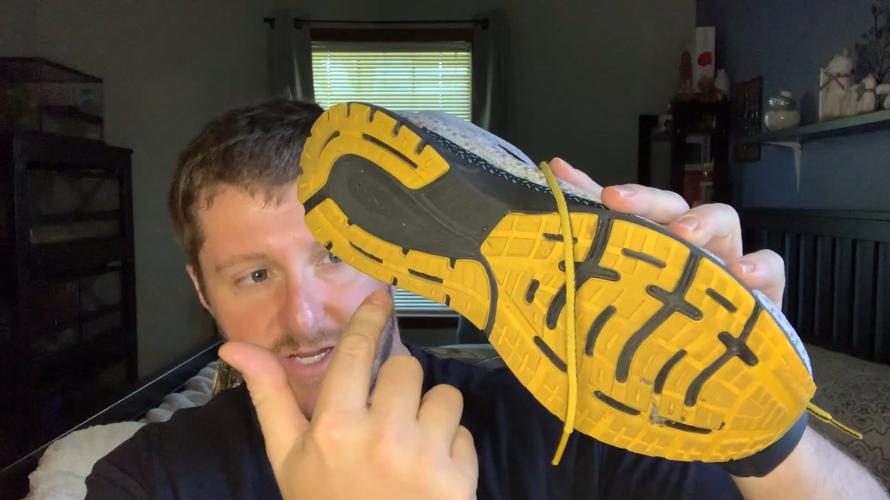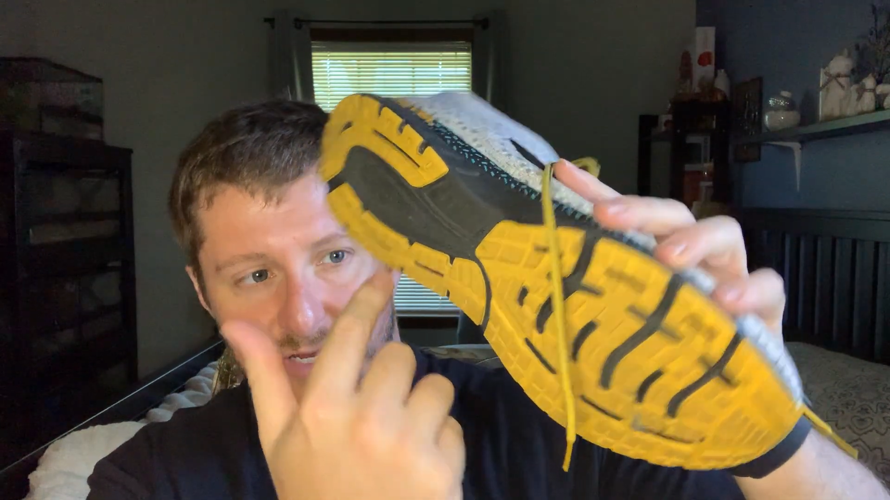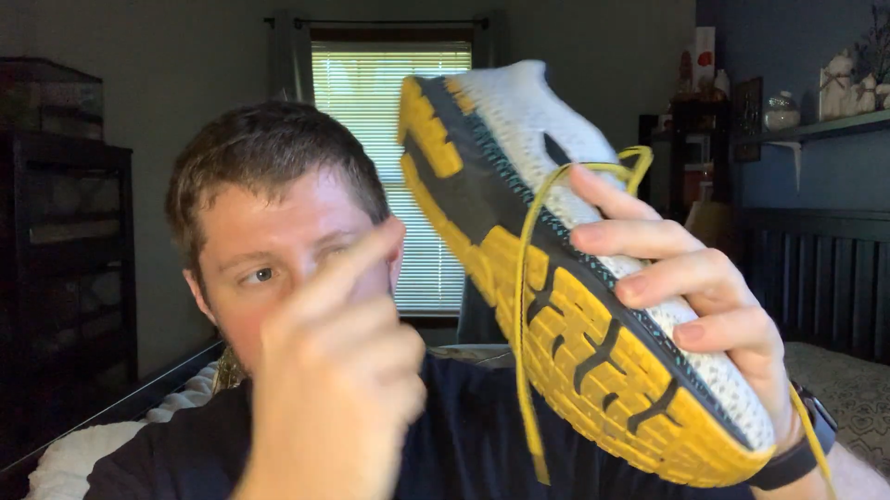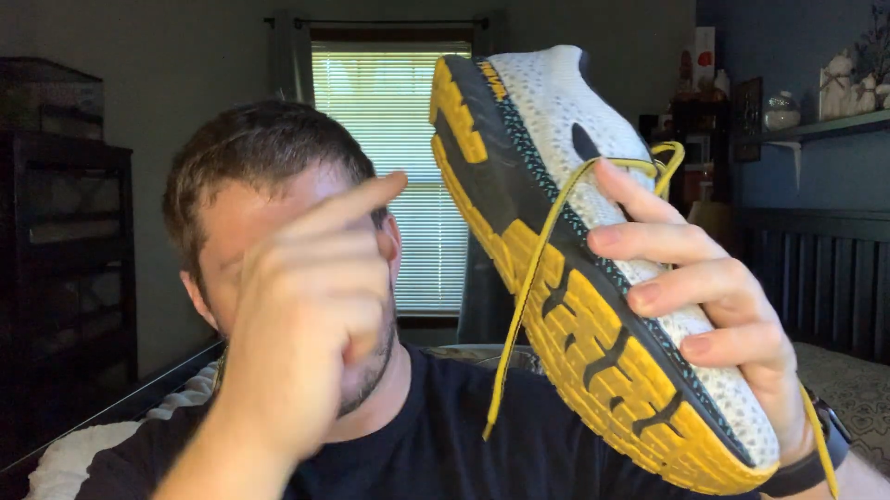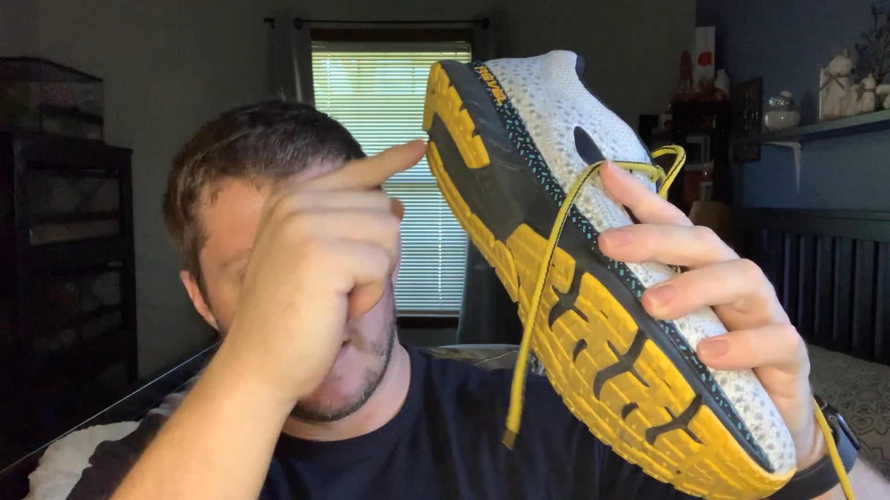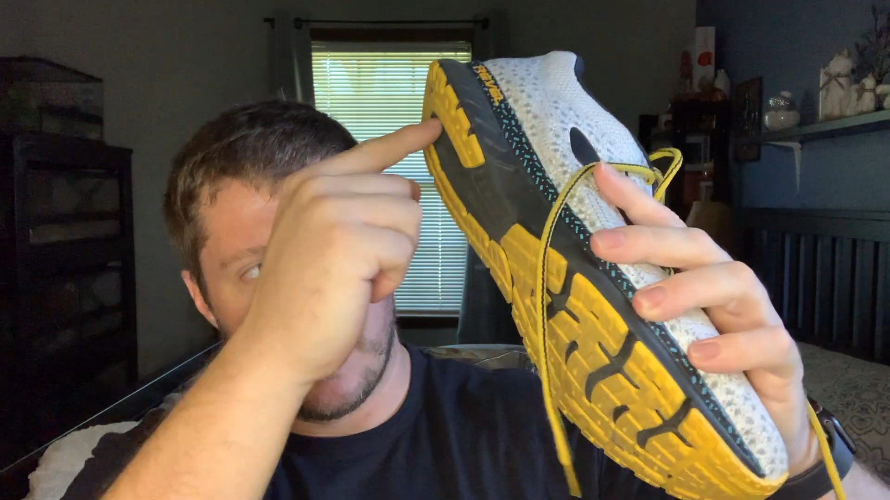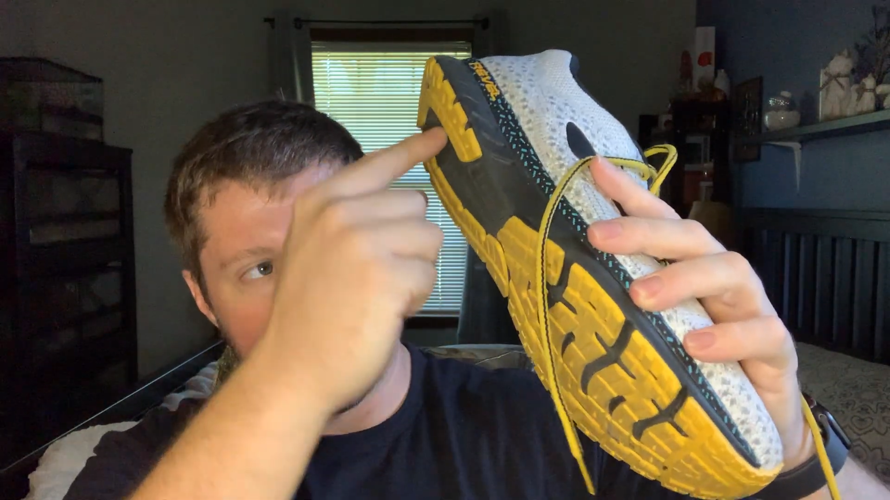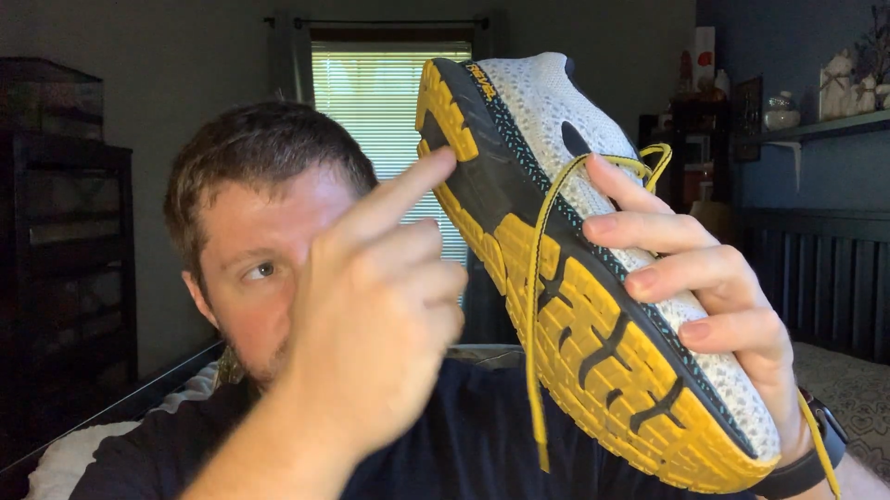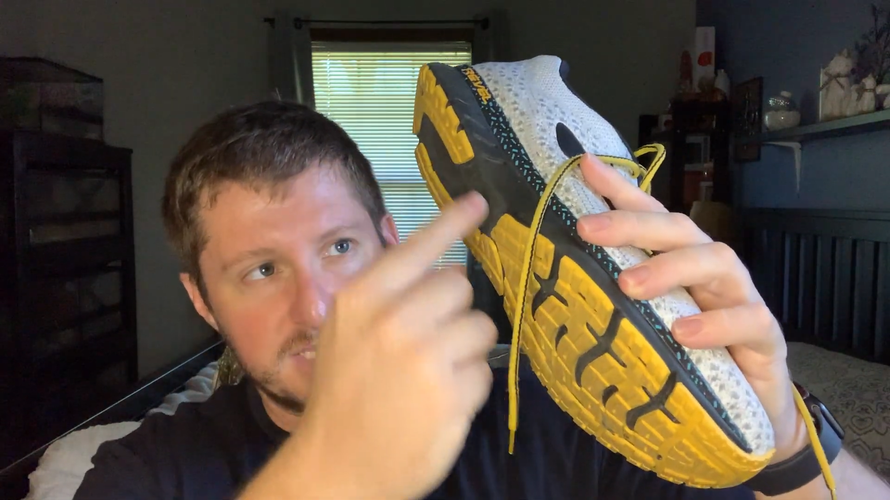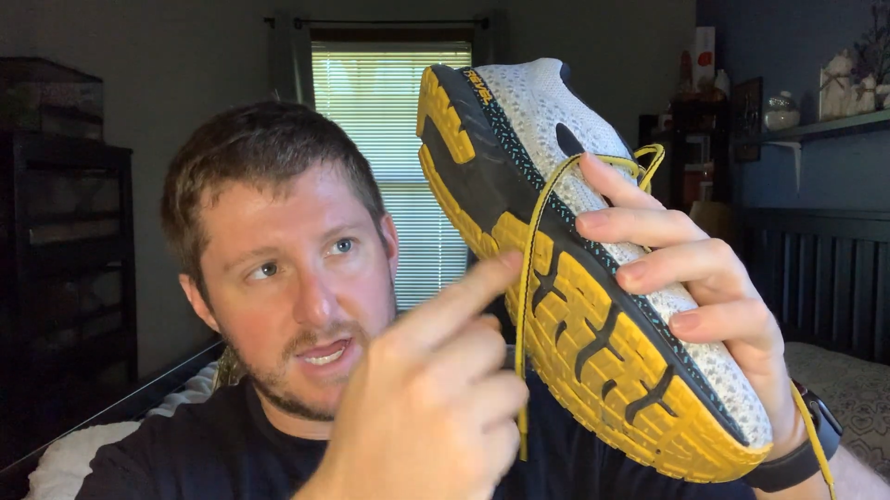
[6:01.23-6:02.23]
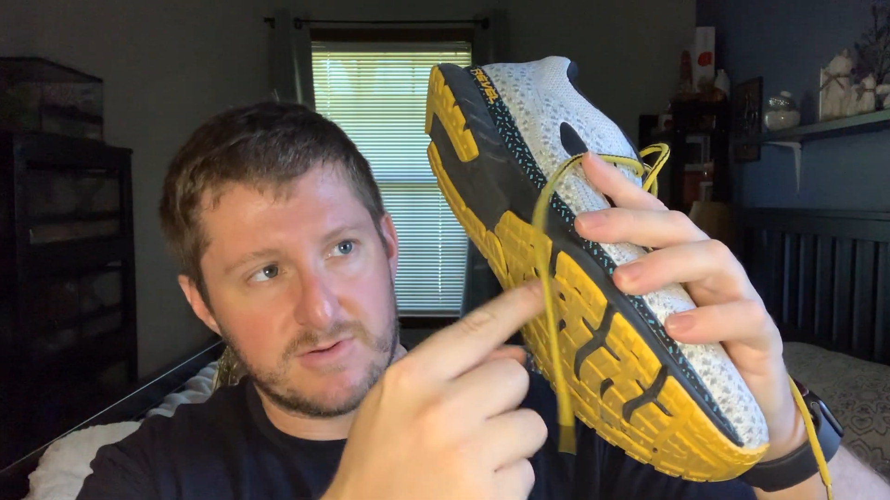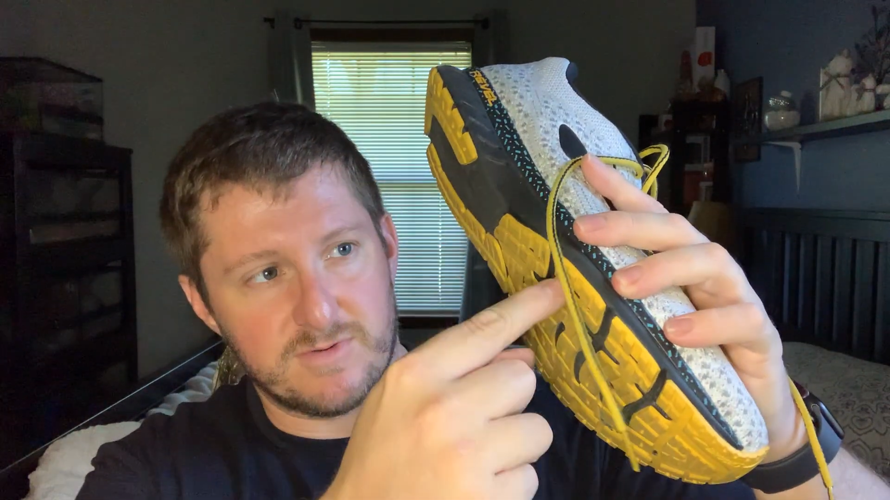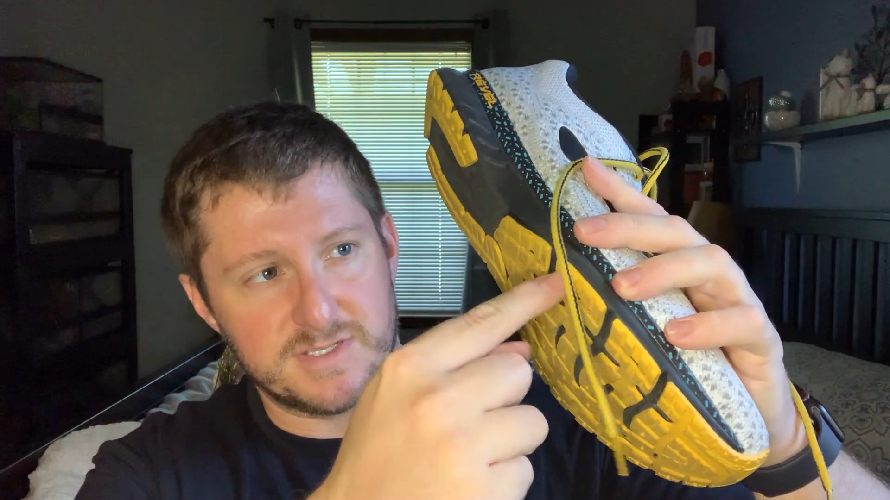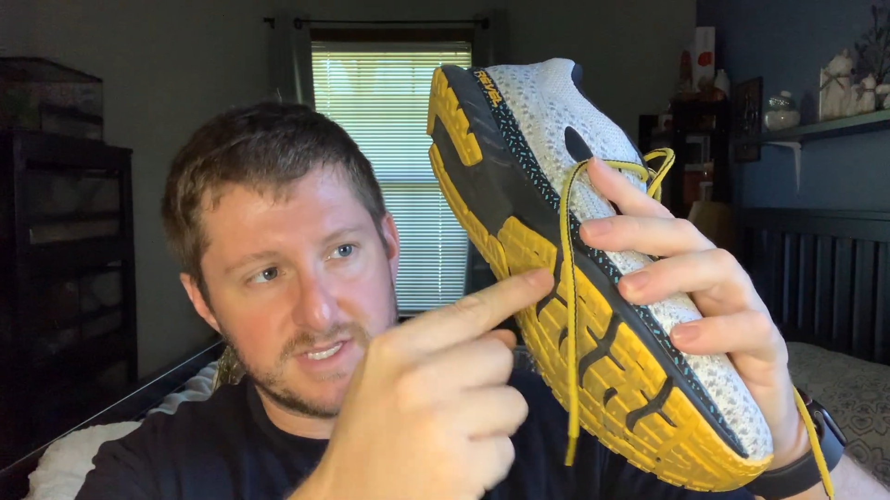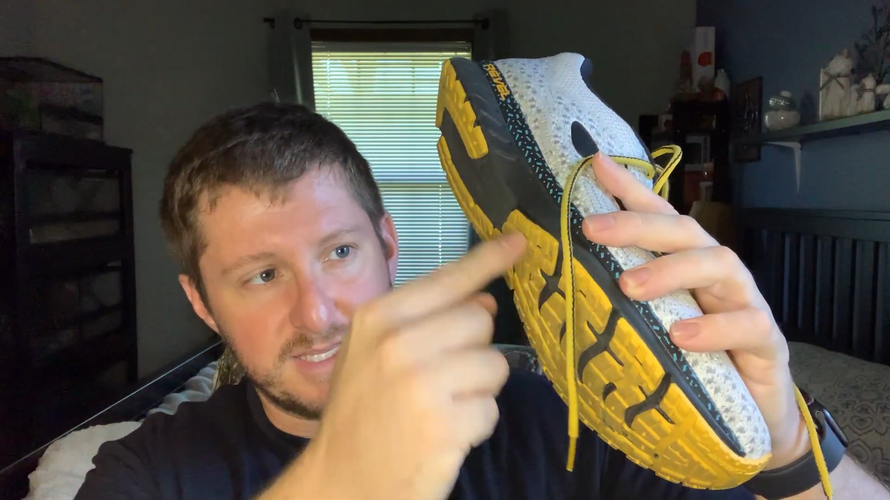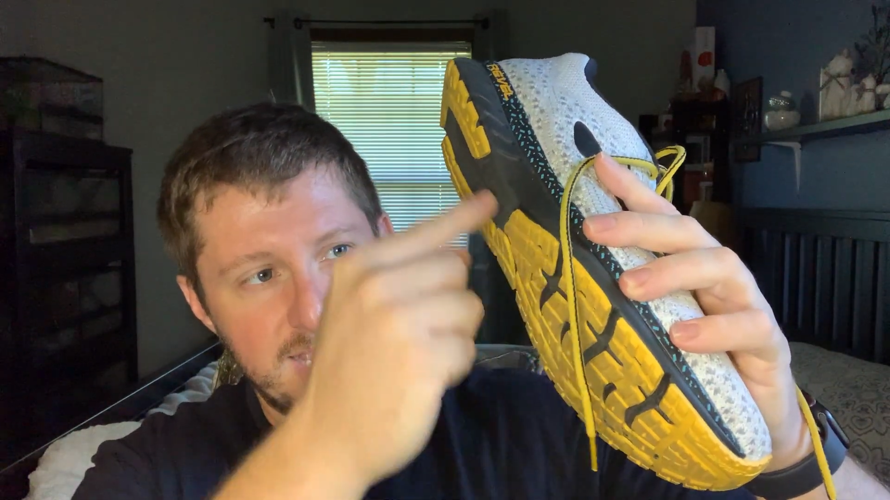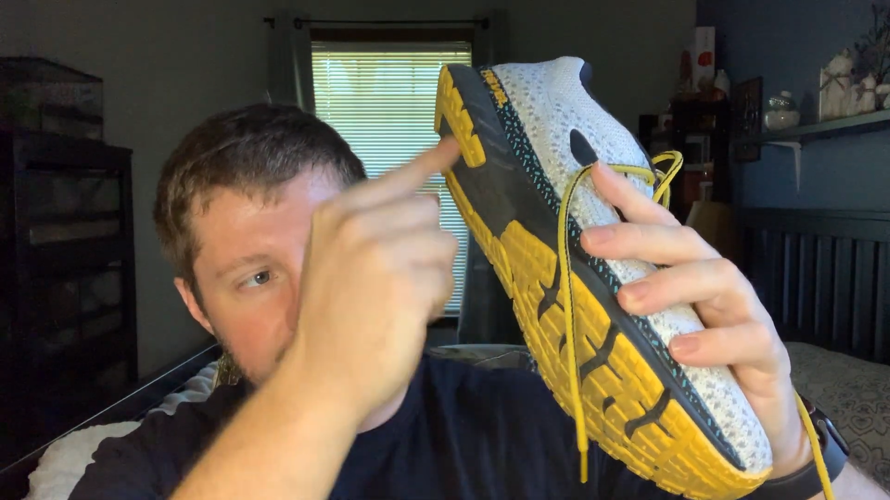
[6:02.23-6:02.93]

here, this kind of runs on the